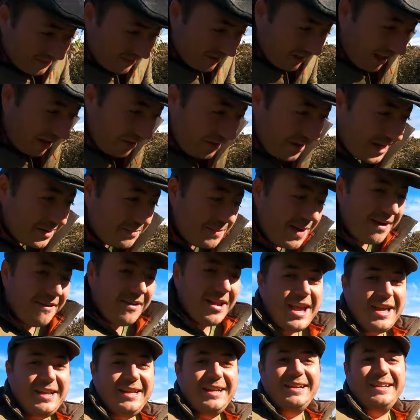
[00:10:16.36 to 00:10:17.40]
Chloe and
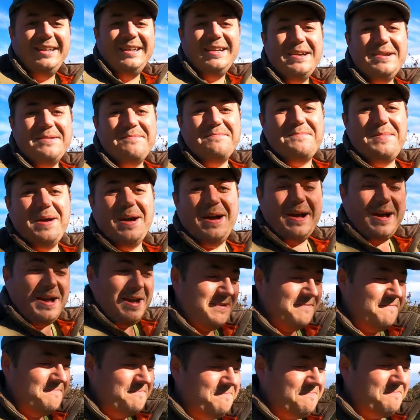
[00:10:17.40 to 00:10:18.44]
Mariana, but
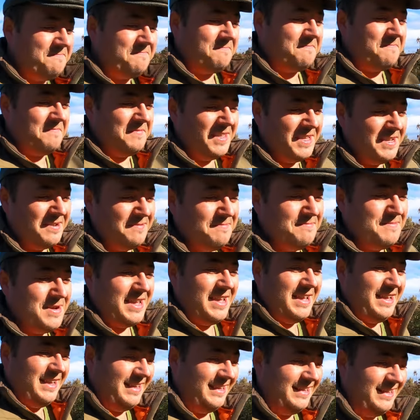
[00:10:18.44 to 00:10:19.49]

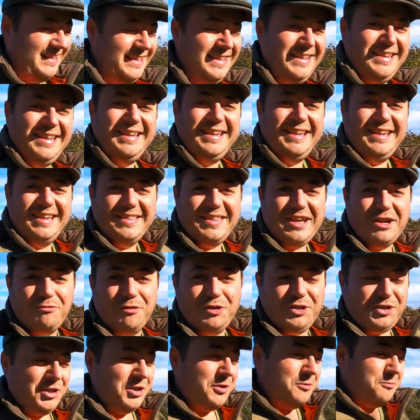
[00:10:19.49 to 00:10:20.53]
yeah, that will
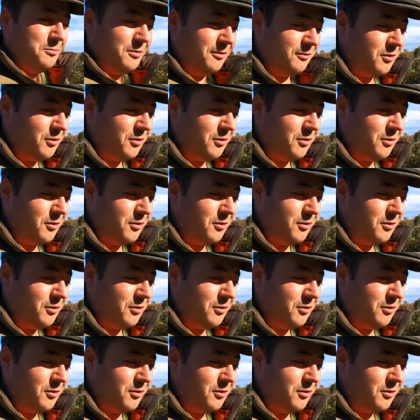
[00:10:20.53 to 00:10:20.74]
resume.